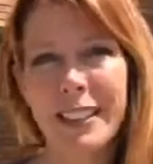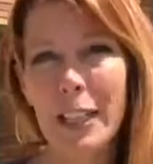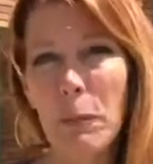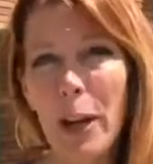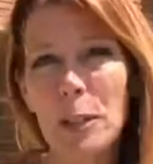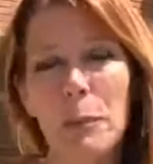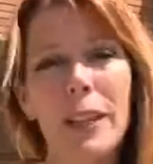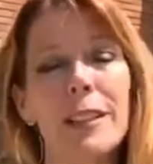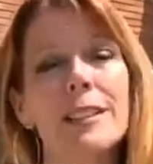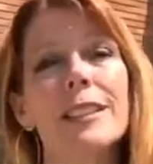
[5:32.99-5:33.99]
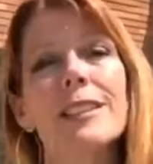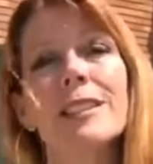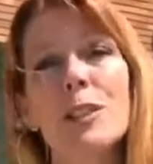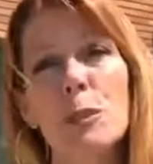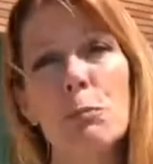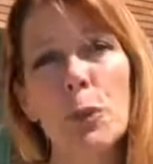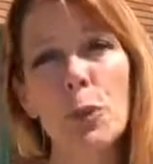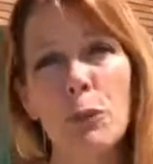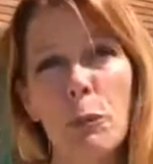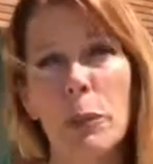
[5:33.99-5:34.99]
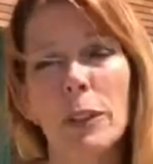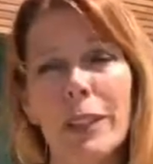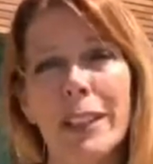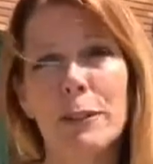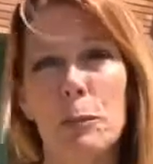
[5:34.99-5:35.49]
landmarks because it's such a beautiful building.